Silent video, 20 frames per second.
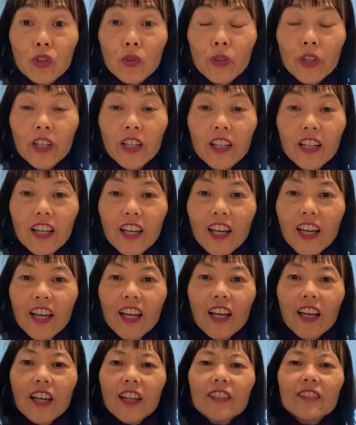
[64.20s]
it?
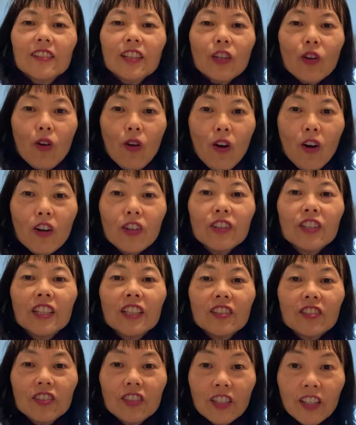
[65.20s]
See, all
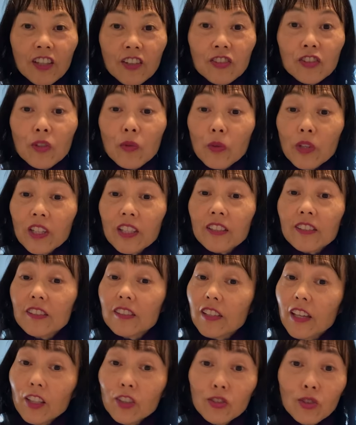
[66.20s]
these things that we can
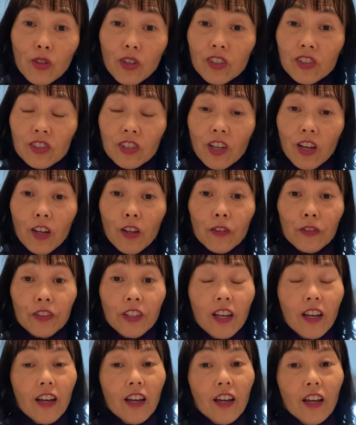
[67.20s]
say to ourselves,
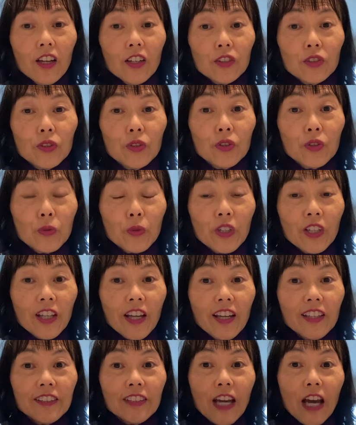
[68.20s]
do you
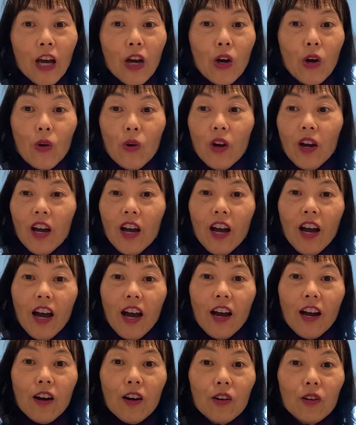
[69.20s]
realize how
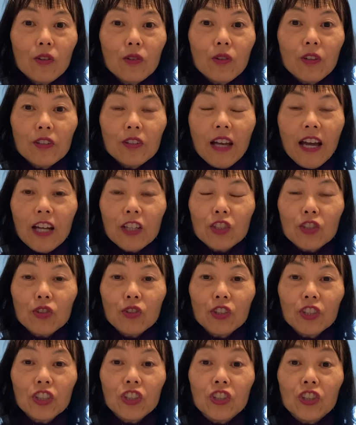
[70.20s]

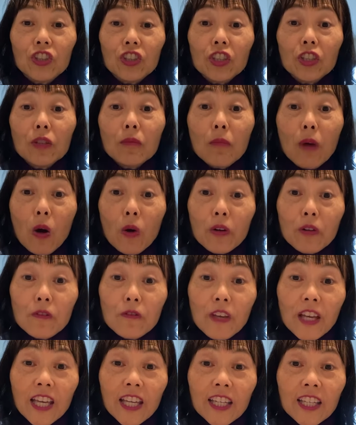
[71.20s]
actually
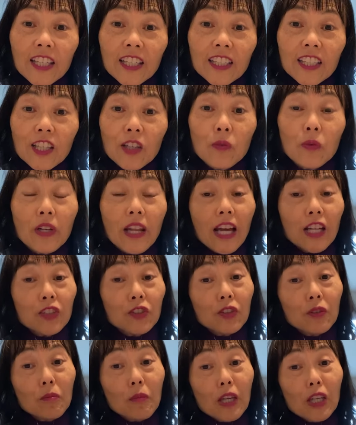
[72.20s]
demotivating? It would
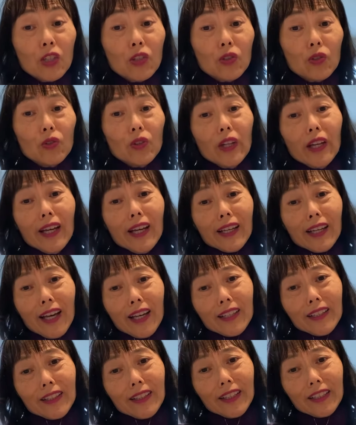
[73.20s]
actually make you
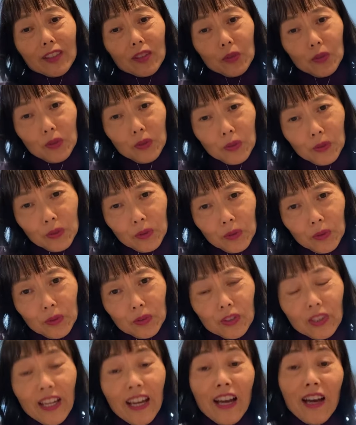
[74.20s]
kind of like, ooh,
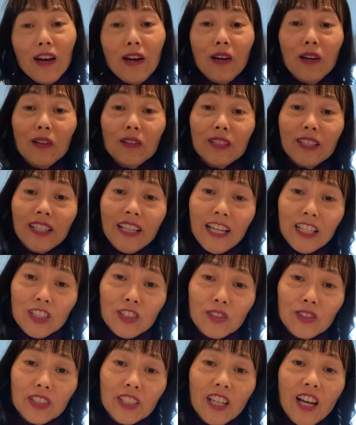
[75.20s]
down and
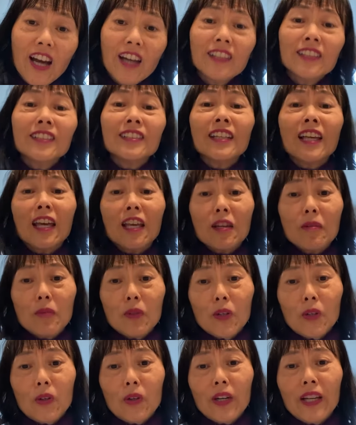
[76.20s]
actually
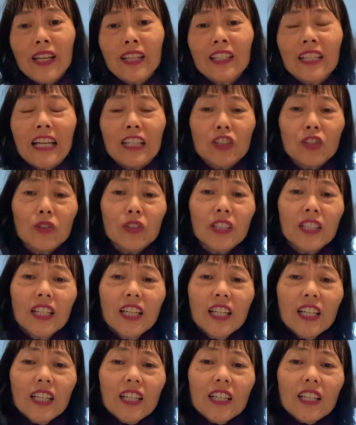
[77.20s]
unable, and actually
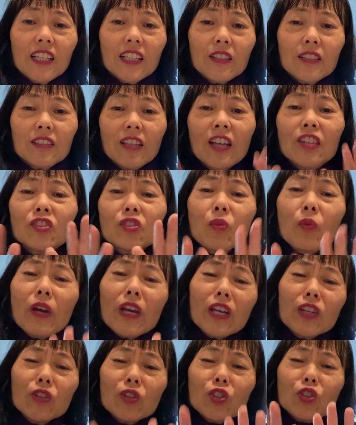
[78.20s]
it takes
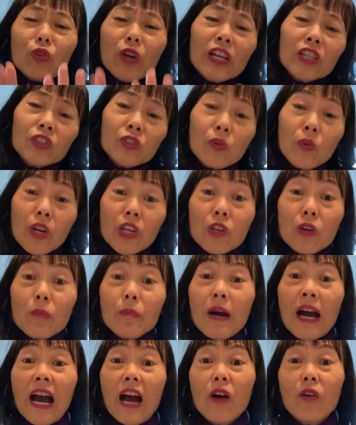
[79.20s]
away, it drains away your
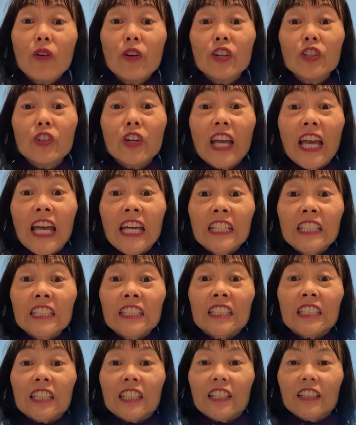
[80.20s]
power and your
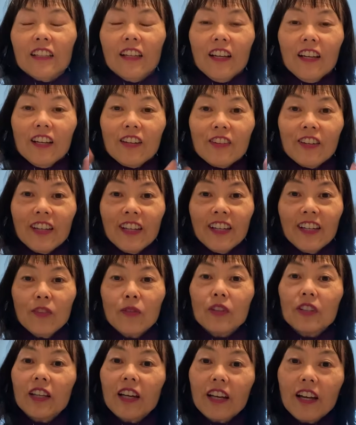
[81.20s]
energy, right?
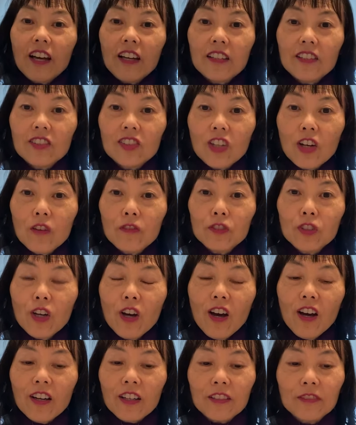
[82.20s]
With that kind of
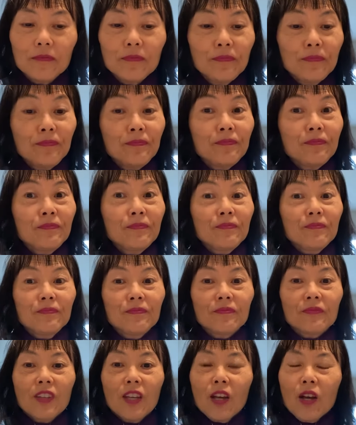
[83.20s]
self-talk.
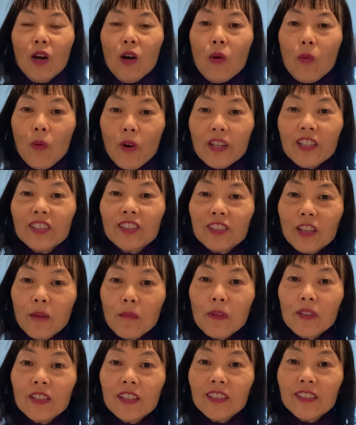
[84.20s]
What are
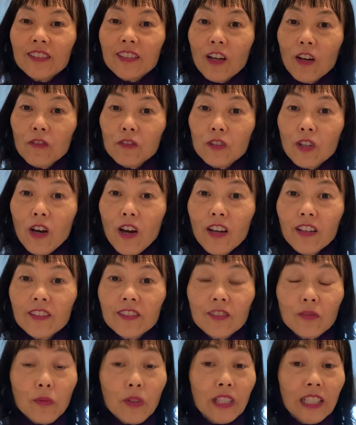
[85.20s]
some of the
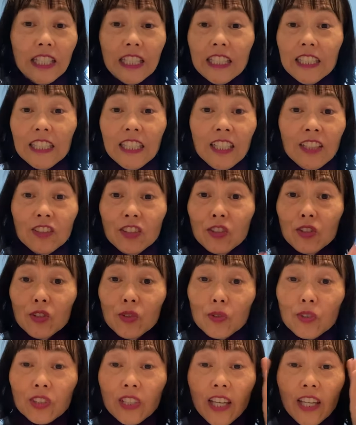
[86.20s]
self-talks? What are the things that
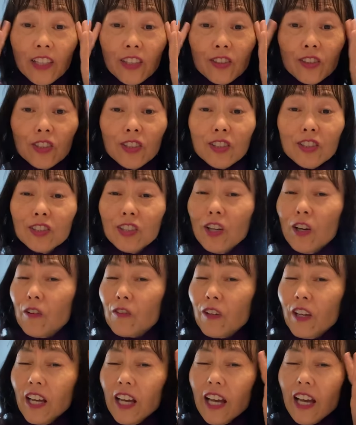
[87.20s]
you say to
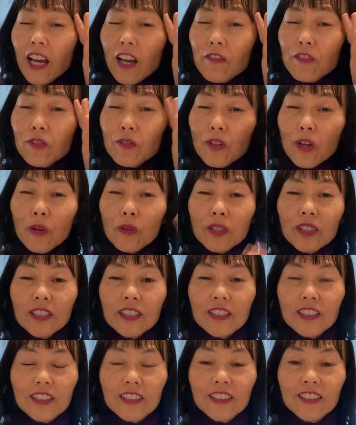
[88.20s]
yourself? Have you
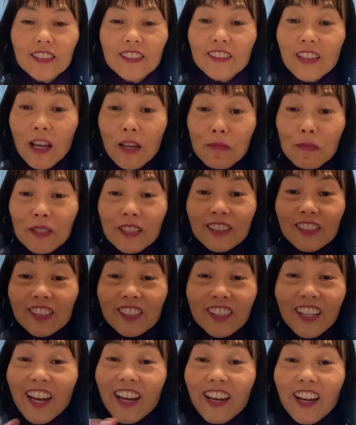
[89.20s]
noticed it? Type it in the
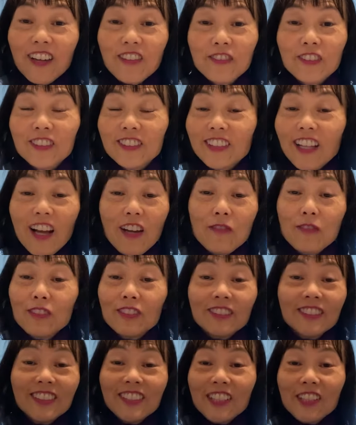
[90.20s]
chat. I will,
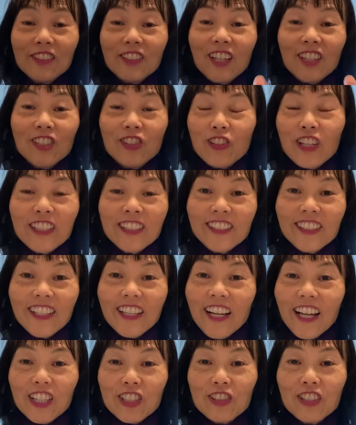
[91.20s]
you know, address it
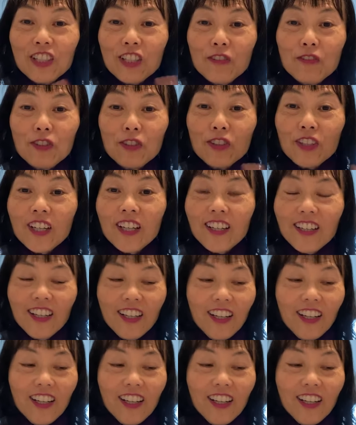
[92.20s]
and actually give you a